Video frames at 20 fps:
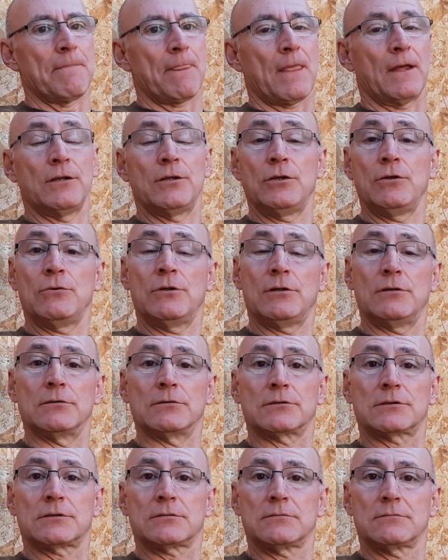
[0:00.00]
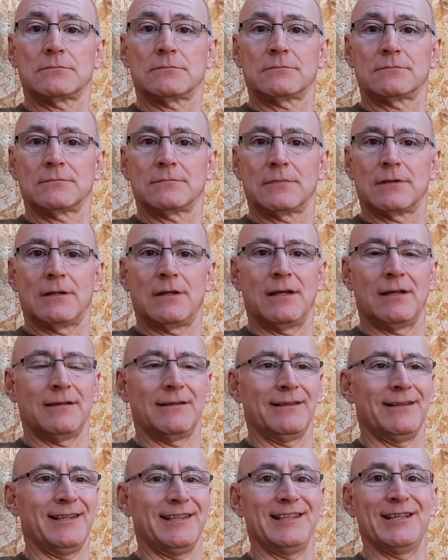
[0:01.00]
And who knows?
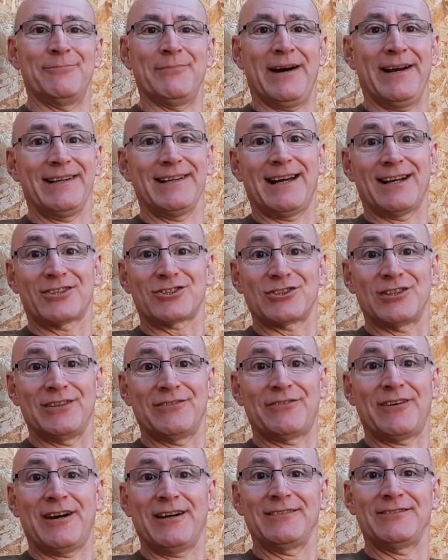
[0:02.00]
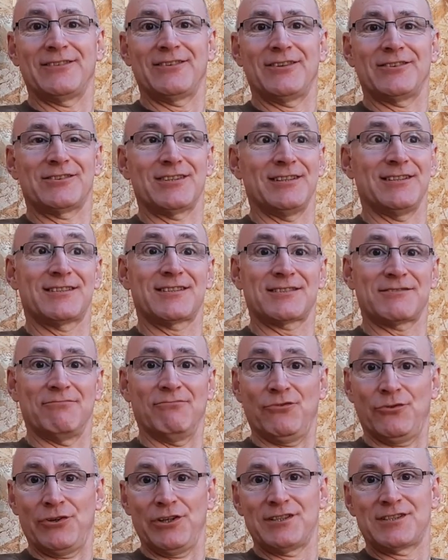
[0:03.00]
You might actually find that it's very